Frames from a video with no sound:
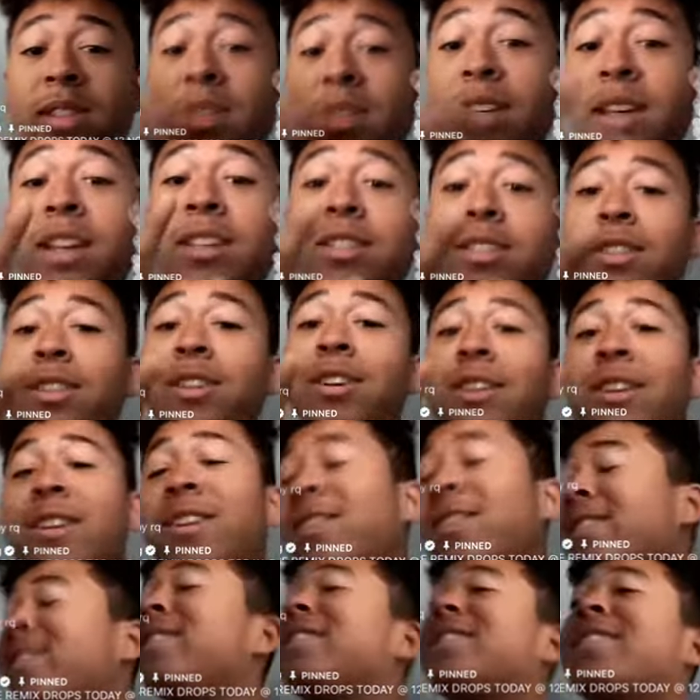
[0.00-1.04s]
Yes,
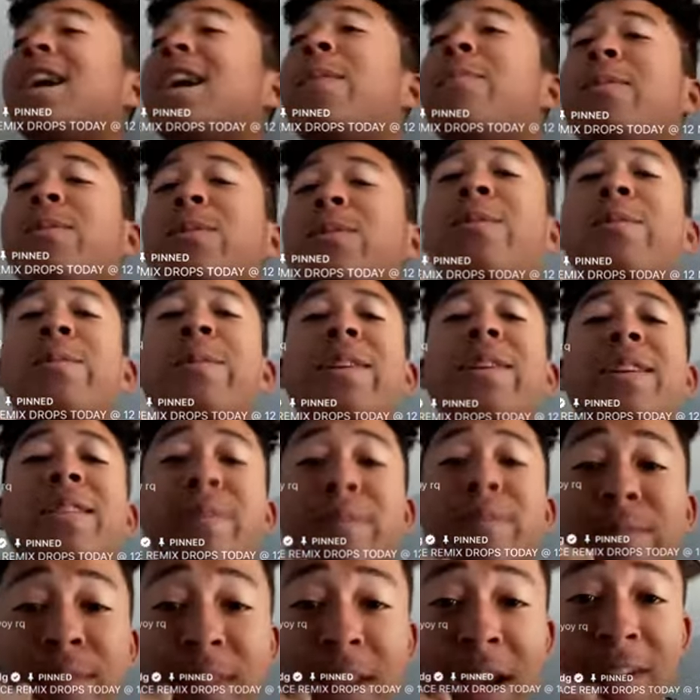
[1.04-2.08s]
sir. Tap in with me.
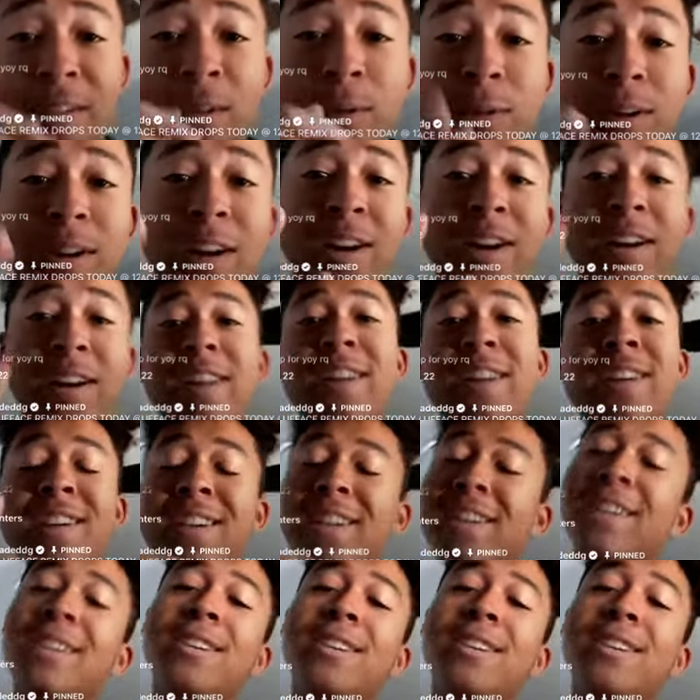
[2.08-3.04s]
Everyone on here?